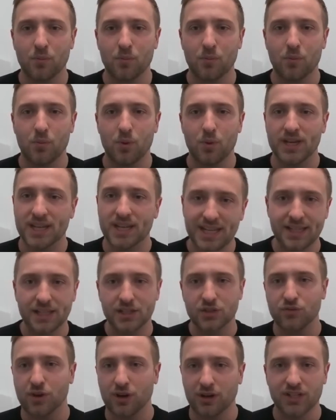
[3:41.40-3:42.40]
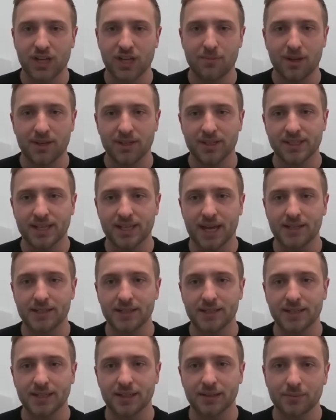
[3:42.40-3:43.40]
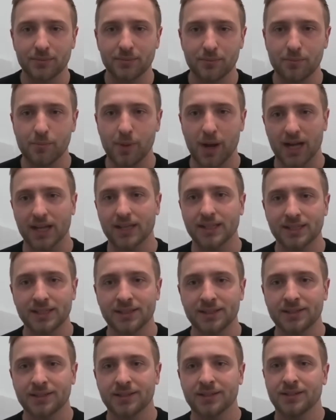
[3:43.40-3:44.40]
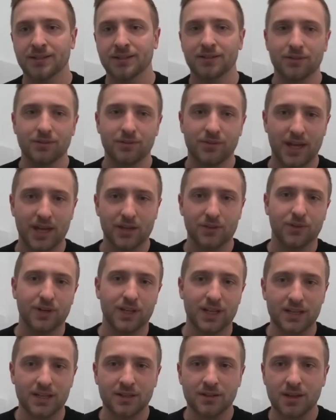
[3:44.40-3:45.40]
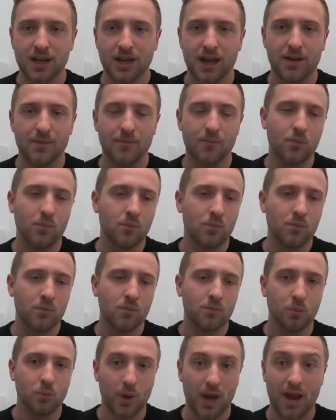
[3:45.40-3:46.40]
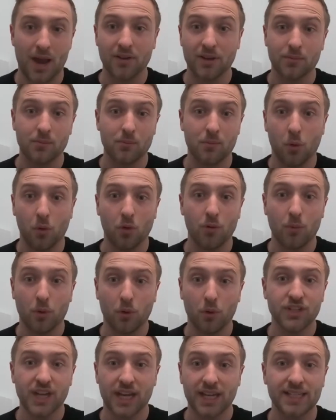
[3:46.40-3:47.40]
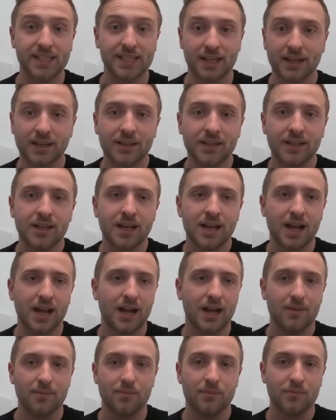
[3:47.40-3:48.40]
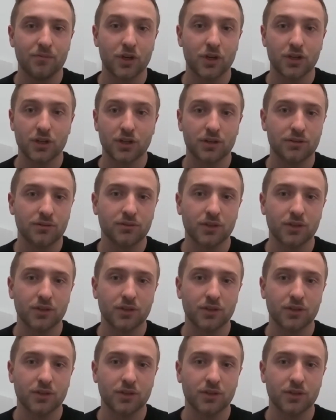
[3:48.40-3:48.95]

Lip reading: we need this real-time understanding, but thankfully we're having more and more data that can